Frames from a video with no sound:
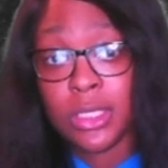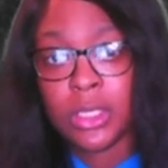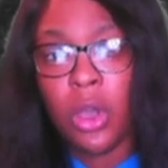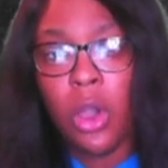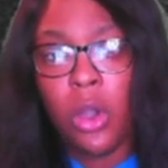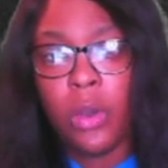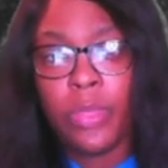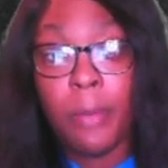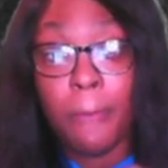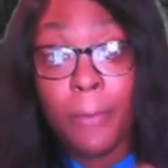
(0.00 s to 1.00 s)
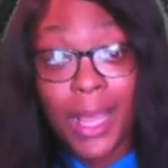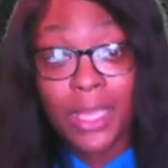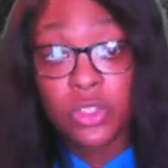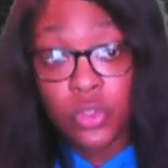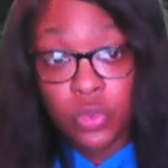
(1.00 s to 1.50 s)
It's called the
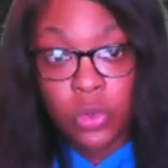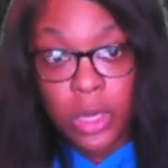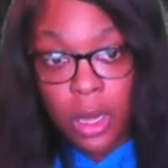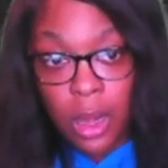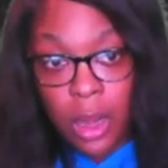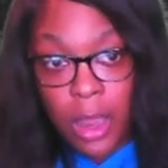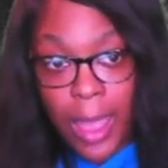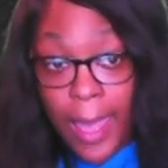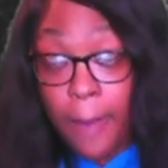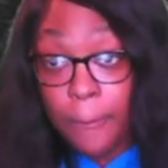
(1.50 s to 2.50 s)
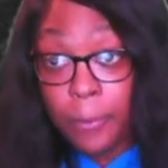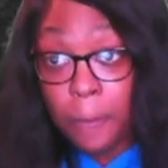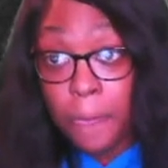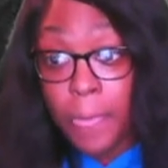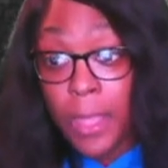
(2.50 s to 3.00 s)
My Store app.
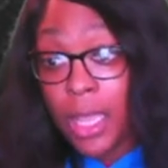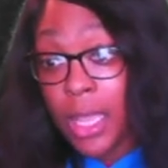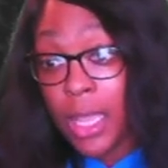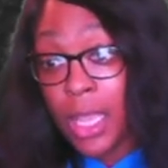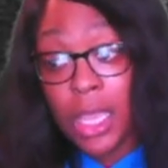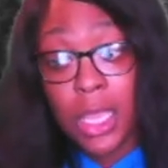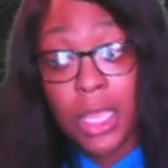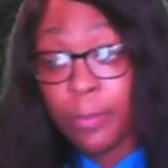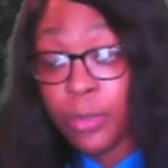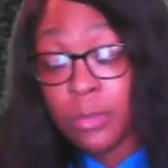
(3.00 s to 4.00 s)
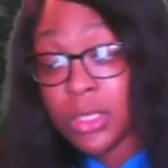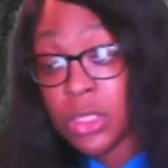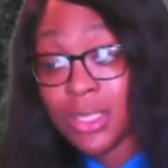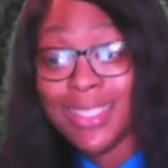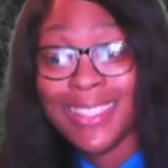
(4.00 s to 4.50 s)
And it pretty much
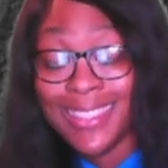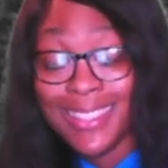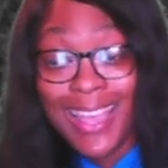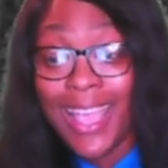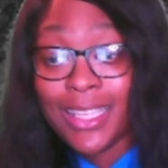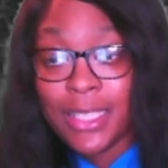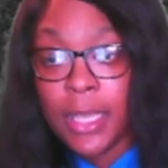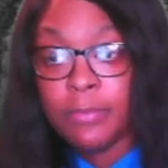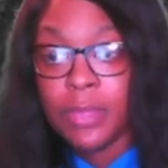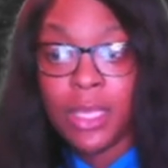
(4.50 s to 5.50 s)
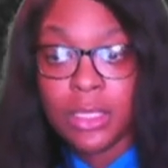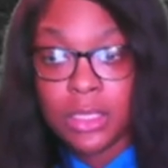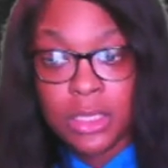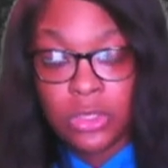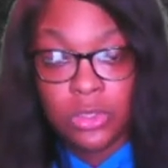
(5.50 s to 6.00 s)
does the exact same thing.
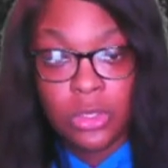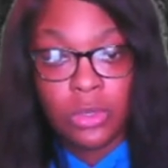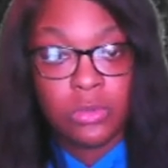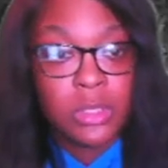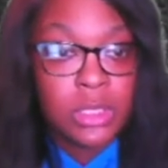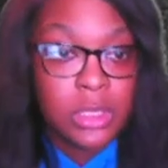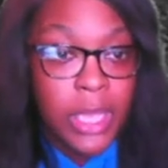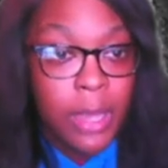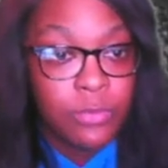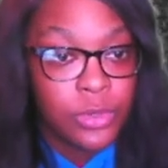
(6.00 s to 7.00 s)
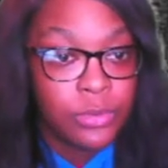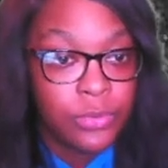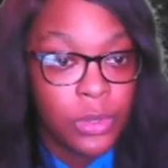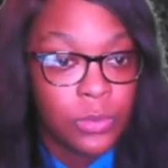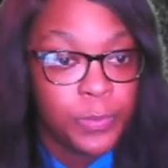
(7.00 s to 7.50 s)
It's just, you know, it's just an app for your
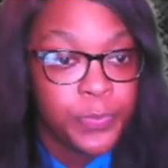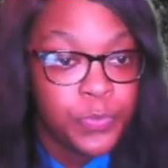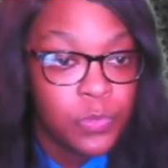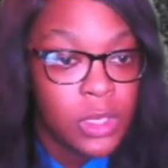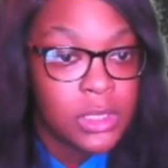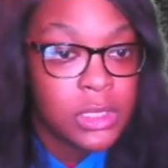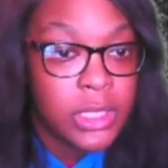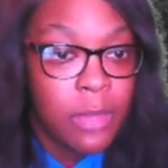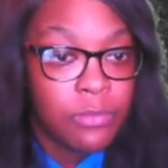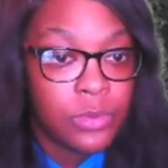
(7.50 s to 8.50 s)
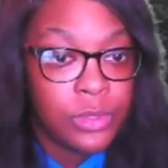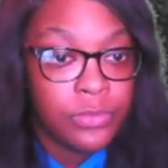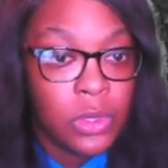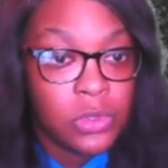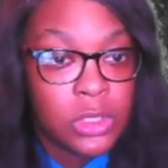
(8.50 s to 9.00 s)
phone. Just an app for your
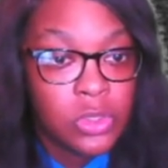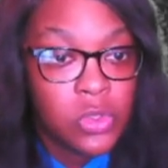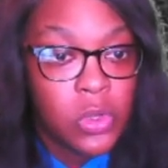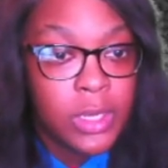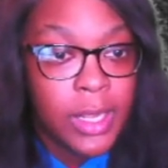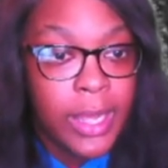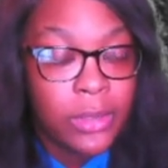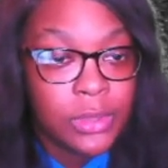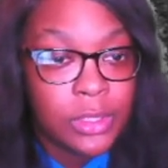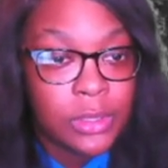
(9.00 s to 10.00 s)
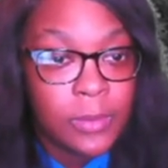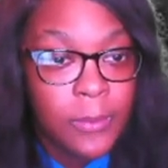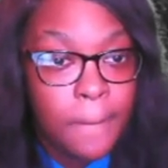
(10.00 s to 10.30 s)
phone. Just throwing that out there.